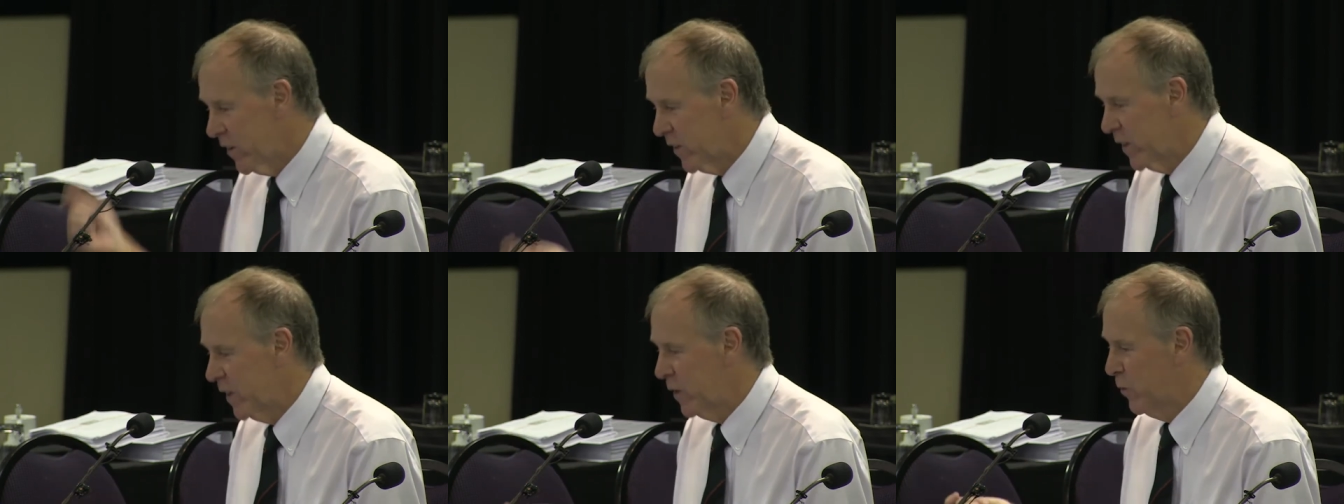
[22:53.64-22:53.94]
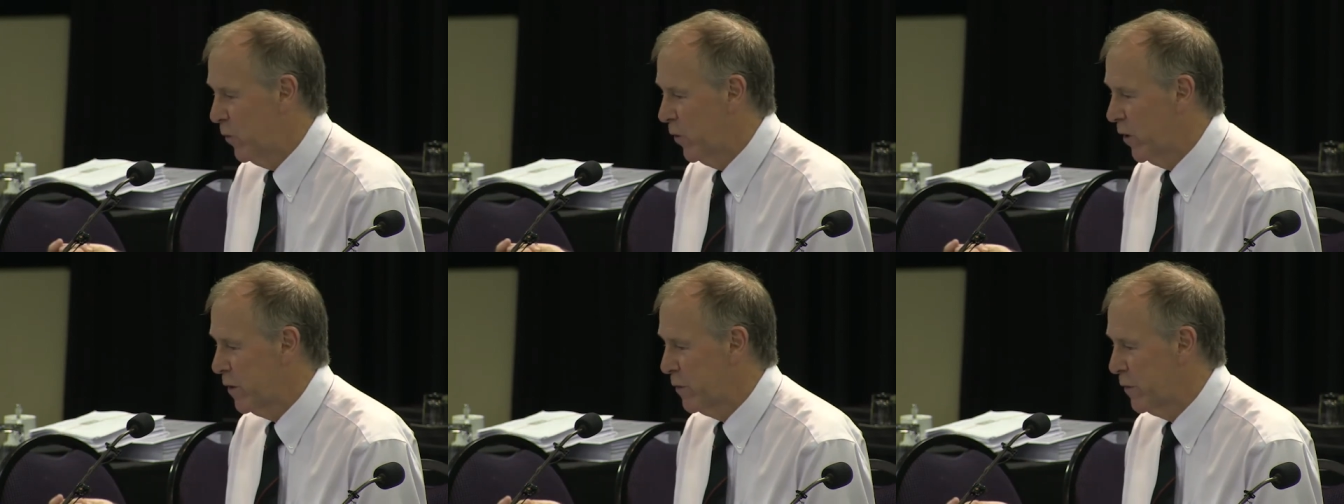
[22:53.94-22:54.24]
zinc
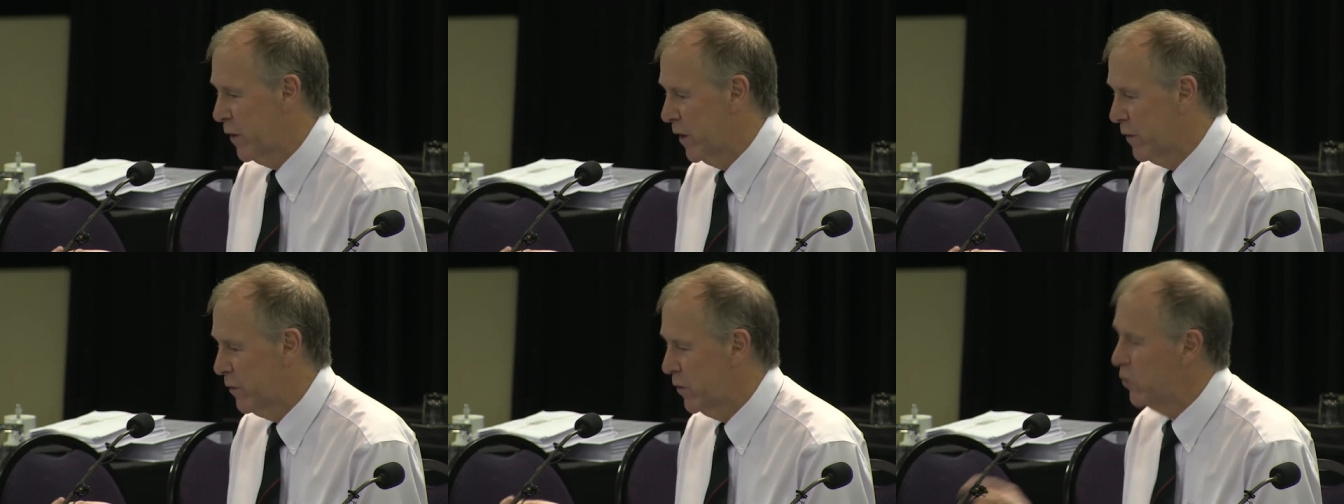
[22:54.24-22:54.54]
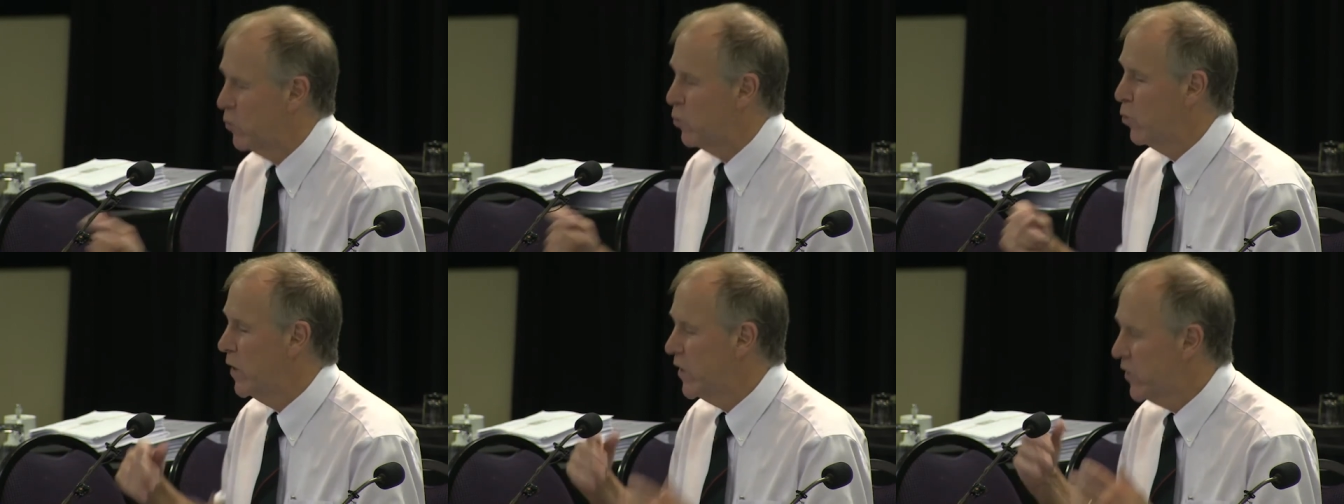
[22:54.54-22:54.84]
fortified
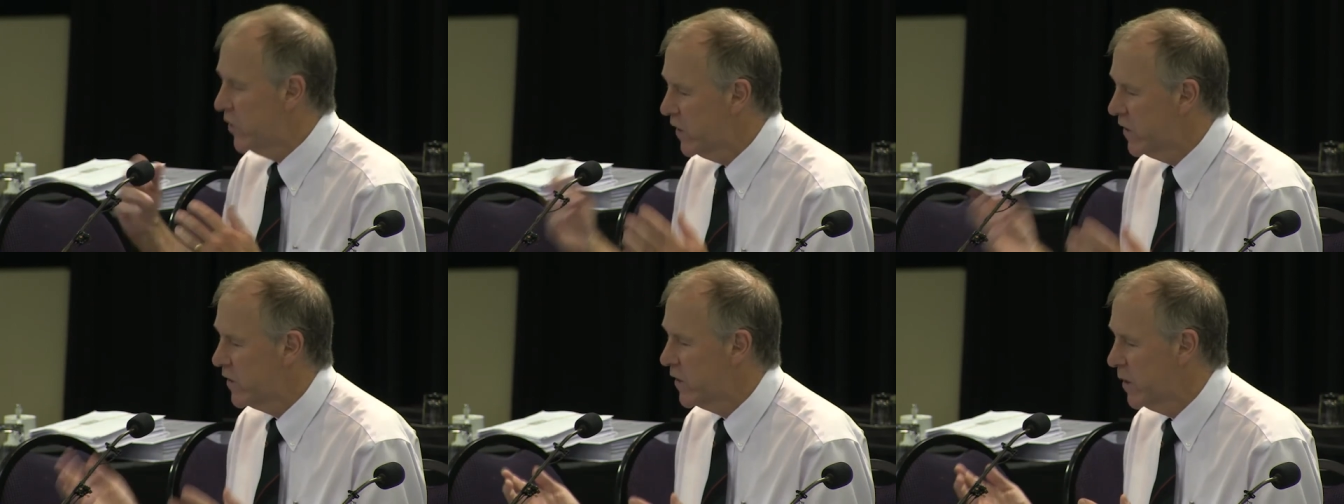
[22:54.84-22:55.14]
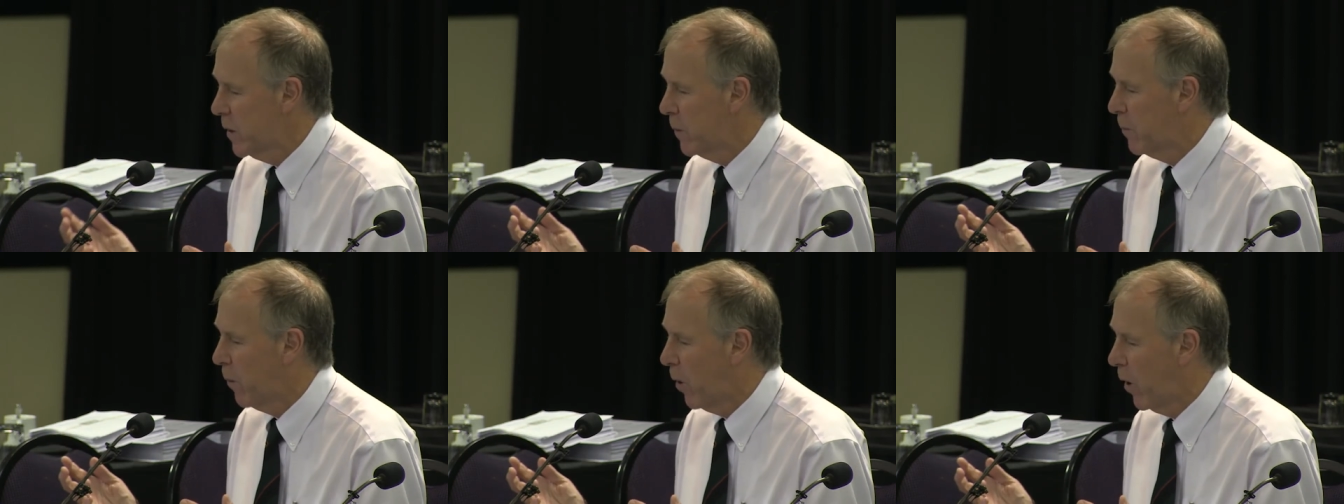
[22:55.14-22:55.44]
foods, which is
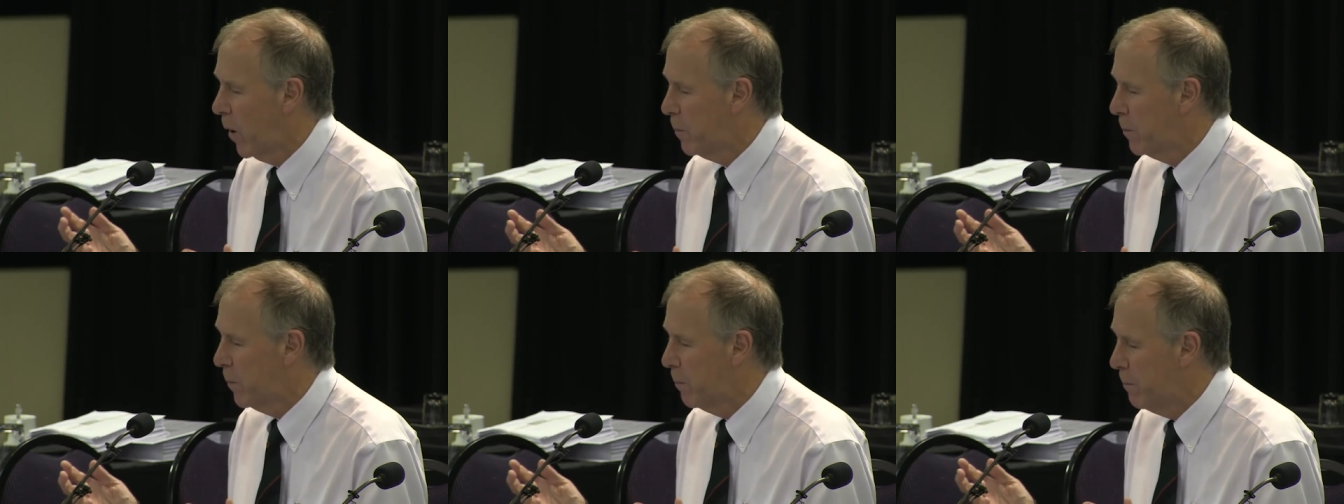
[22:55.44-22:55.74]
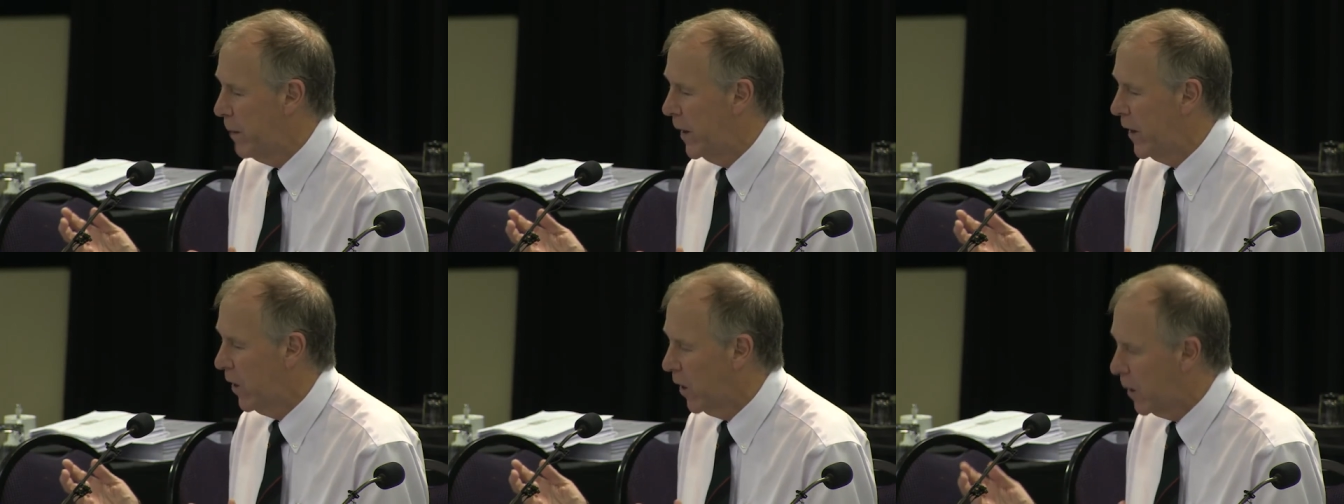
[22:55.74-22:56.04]
the op
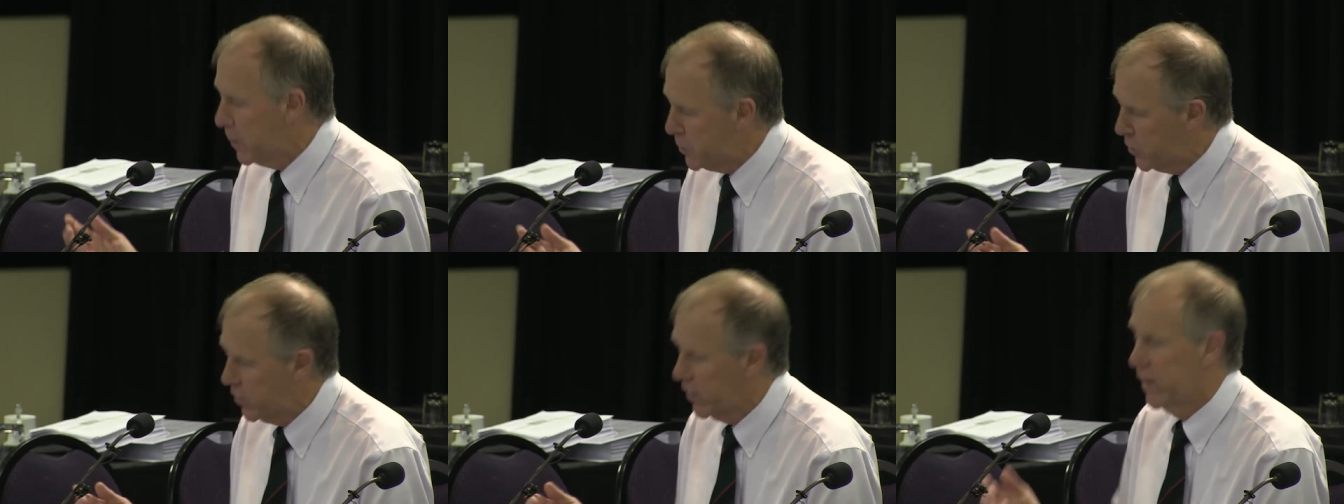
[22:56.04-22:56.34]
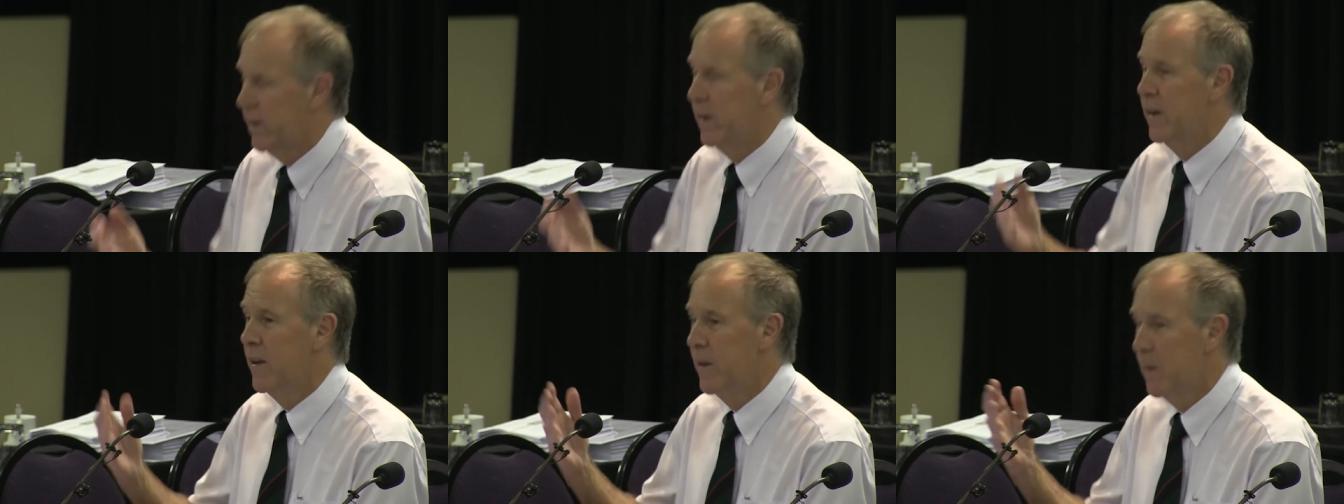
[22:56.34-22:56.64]
better option?